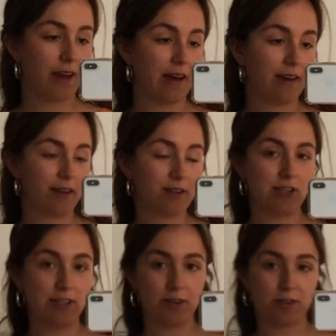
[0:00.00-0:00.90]
I
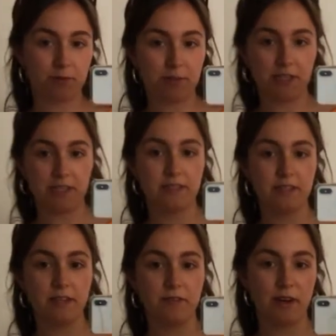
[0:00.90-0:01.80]
actually got
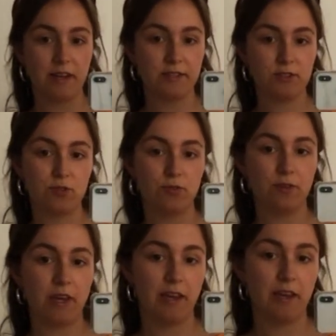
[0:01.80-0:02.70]
spontaneously invited to
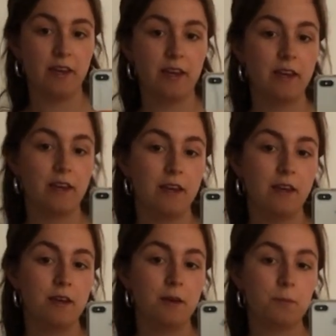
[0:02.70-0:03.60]
a
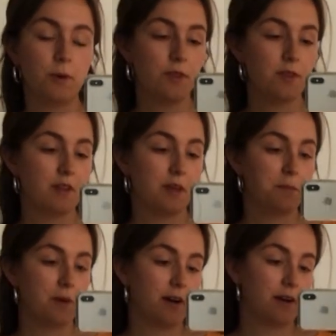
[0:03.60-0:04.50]
birthday
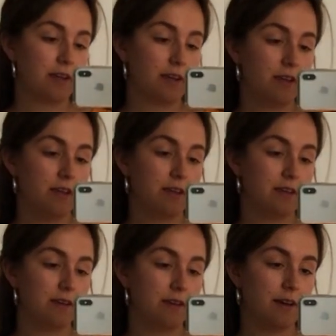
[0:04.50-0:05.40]
party
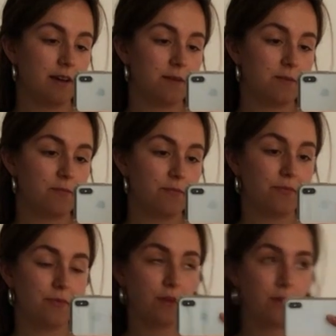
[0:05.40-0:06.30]
from
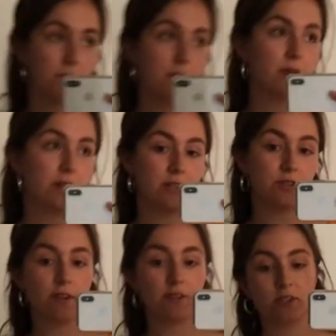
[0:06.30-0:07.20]
a girl at
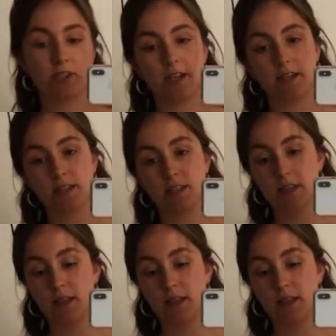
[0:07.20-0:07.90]
church, and